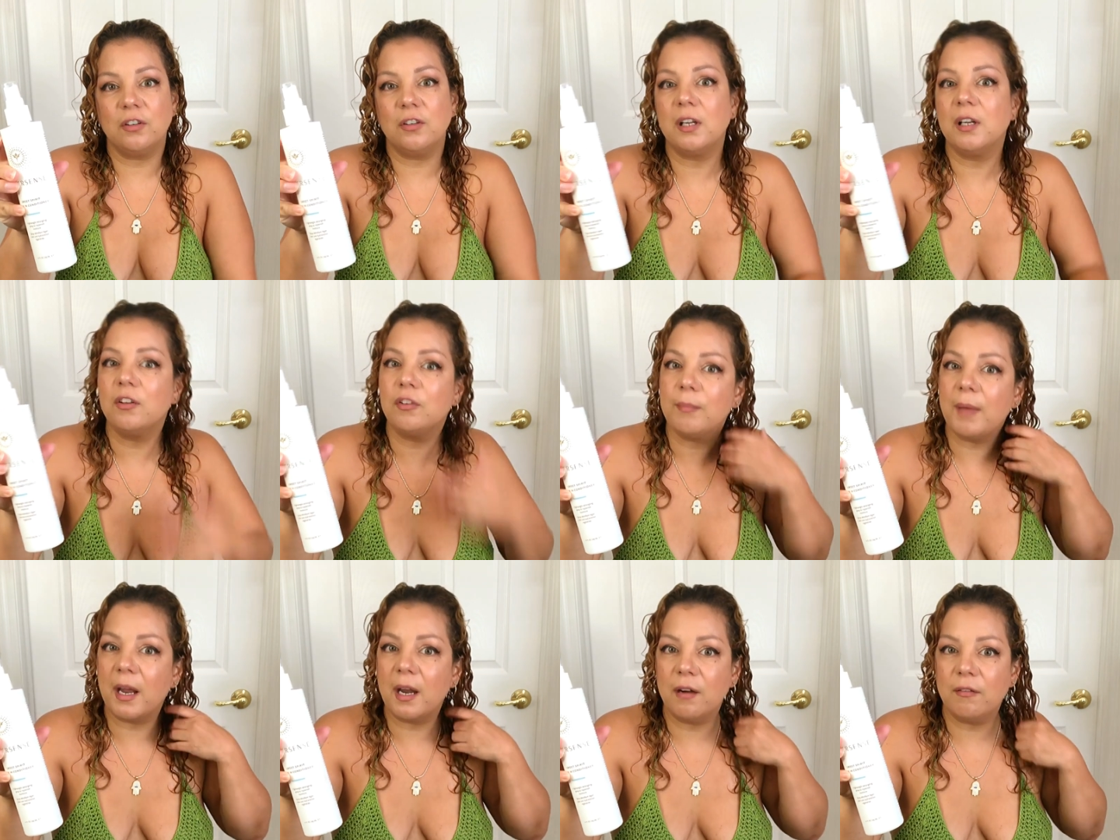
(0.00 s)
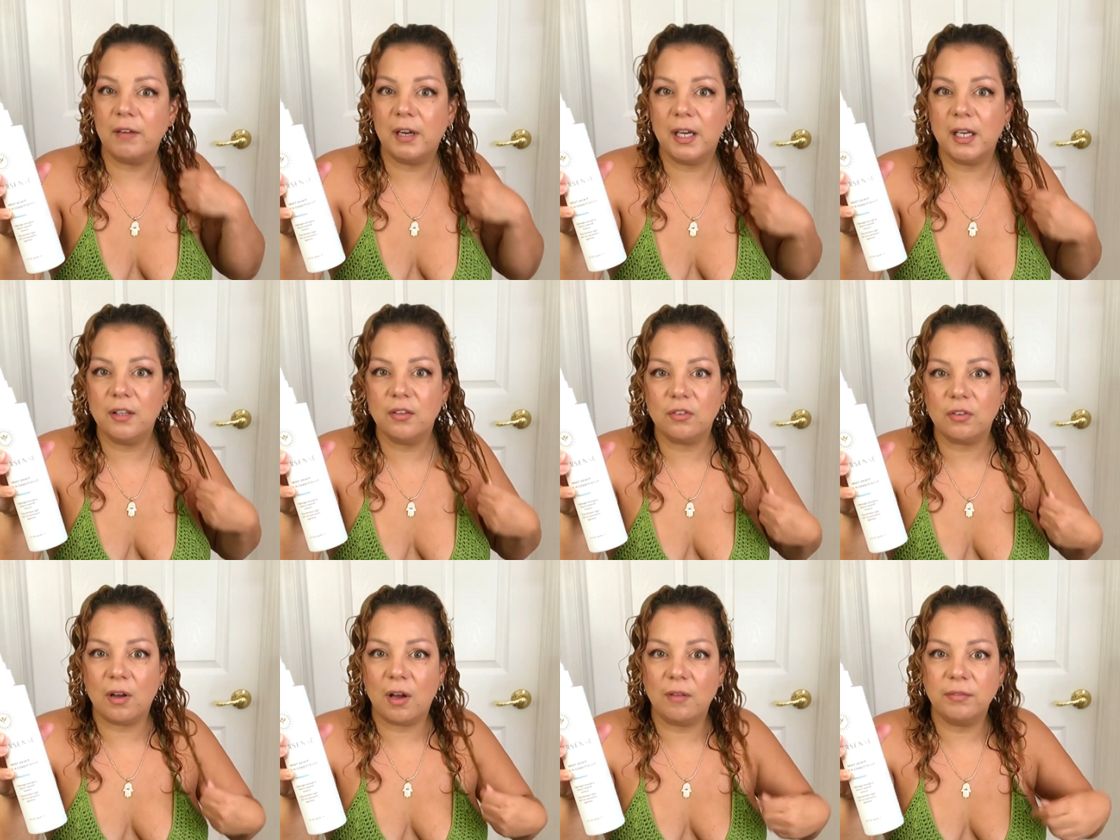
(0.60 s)
It leaves my hair really
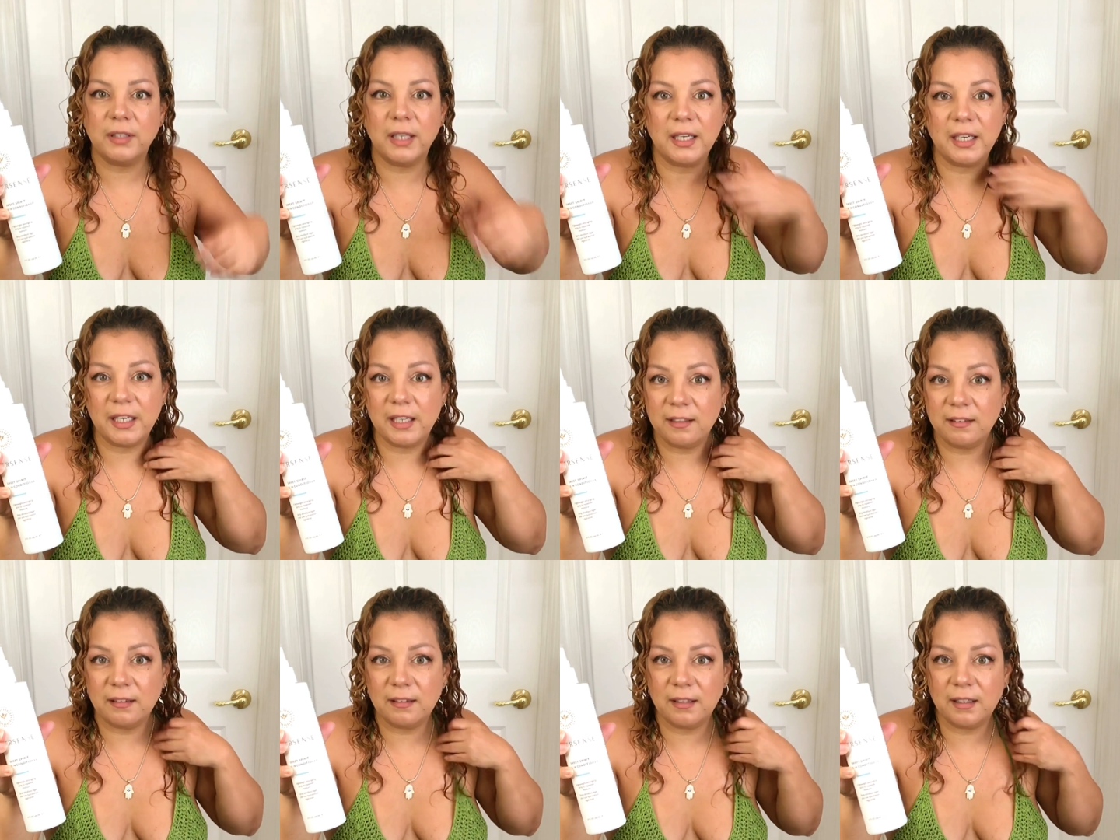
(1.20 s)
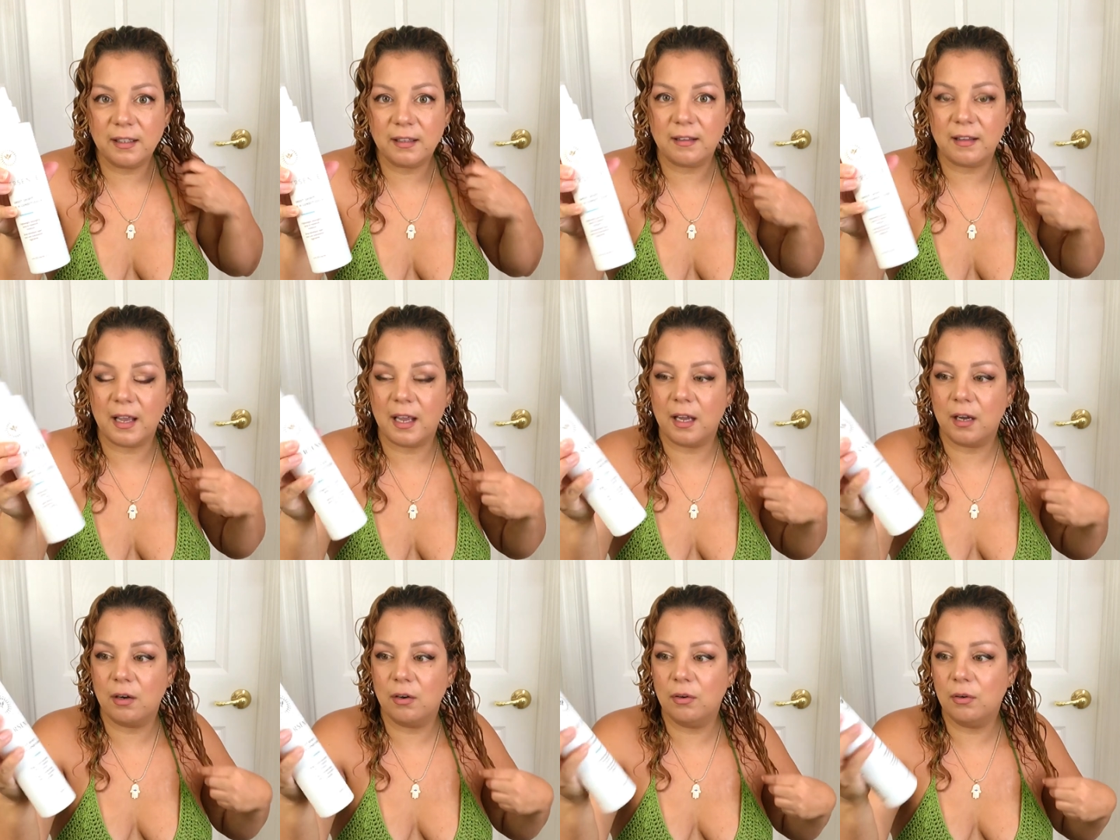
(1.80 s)
soft and easy to
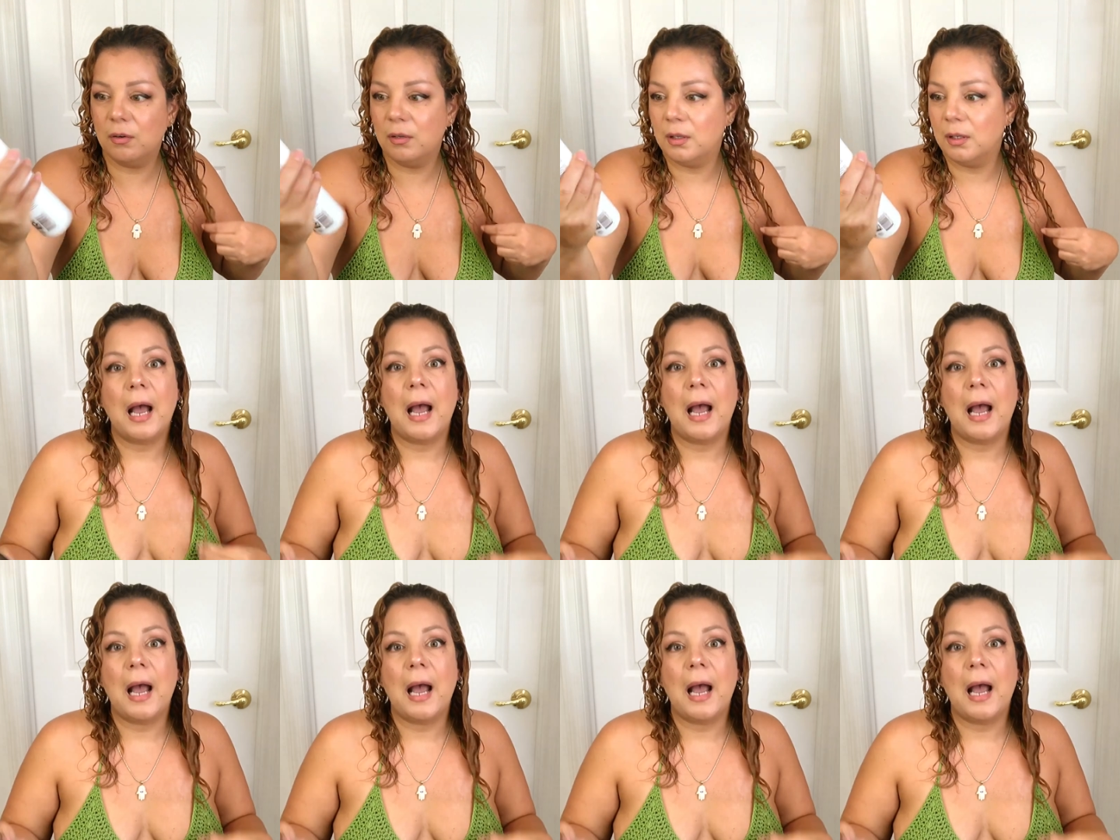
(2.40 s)
detangle.